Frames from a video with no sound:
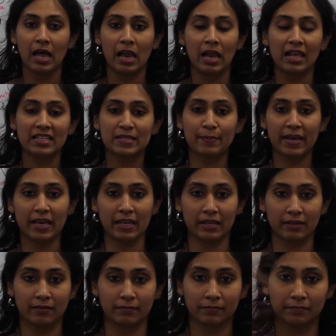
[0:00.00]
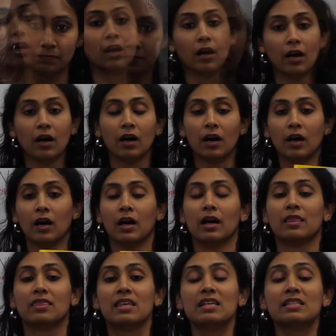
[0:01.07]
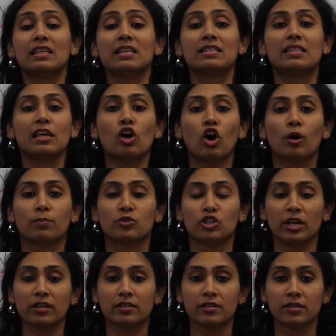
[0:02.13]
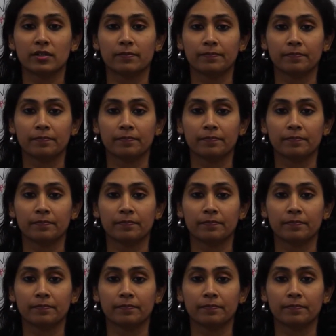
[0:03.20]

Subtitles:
Let's begin. This is the object.